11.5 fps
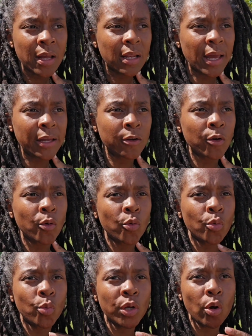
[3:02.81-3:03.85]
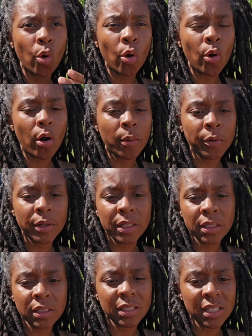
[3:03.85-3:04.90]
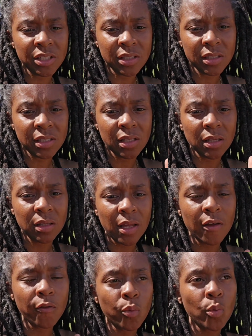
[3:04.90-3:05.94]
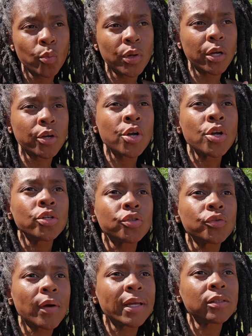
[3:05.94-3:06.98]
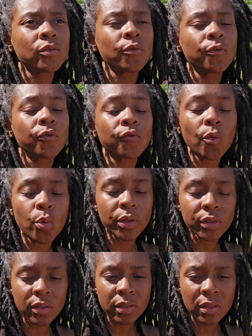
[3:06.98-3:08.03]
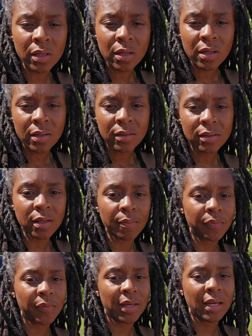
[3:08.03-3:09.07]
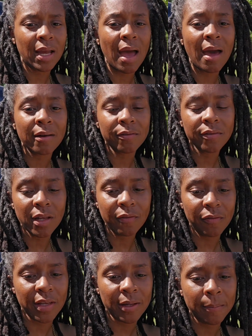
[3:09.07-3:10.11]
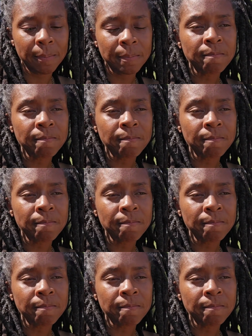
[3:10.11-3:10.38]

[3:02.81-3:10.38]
Like, we all are putting condition to the love when we're trying to force something out of nothing.